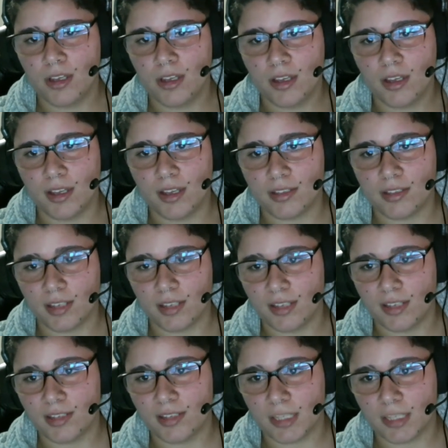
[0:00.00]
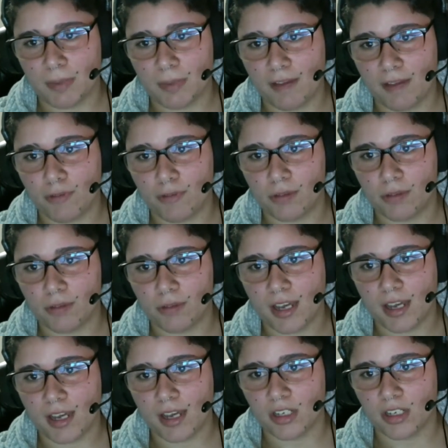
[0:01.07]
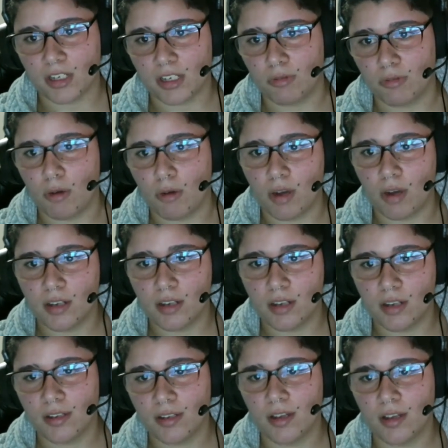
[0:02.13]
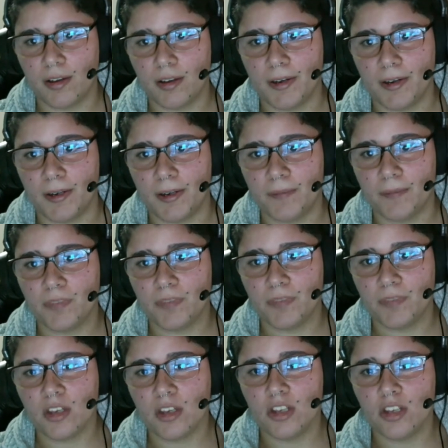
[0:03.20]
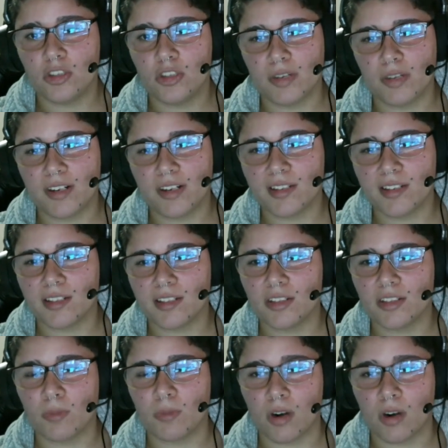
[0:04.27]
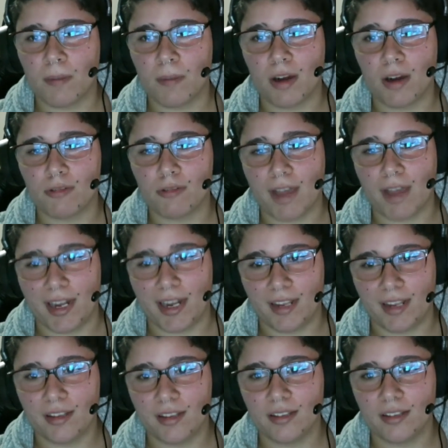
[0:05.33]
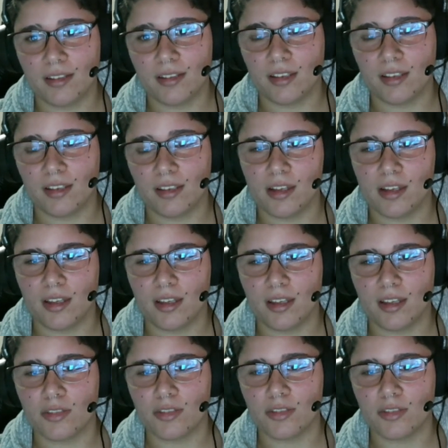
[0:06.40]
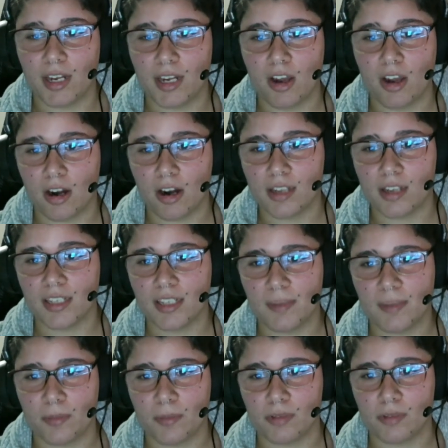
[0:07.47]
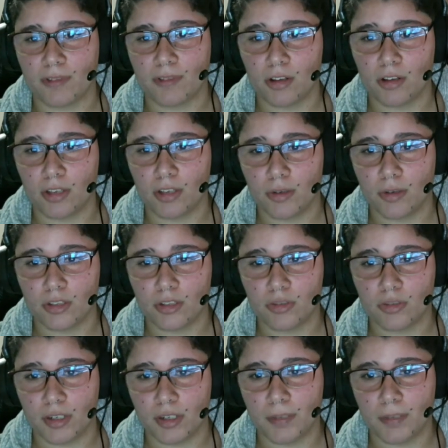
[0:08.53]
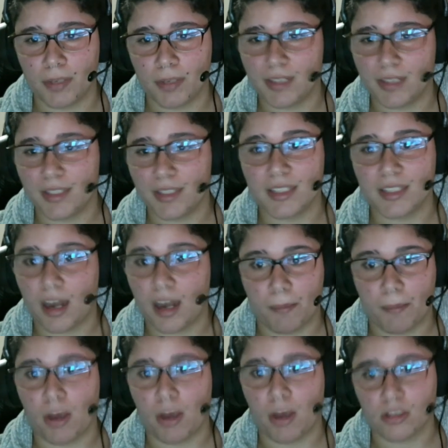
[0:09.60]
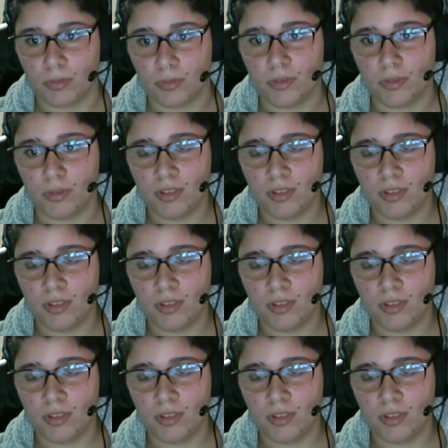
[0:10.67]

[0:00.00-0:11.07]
It's the easiest platform to actually grow on. Uh, Twitter, since it's more about writing, it's really hard to get people to follow you on Twitter, but it's not impossible.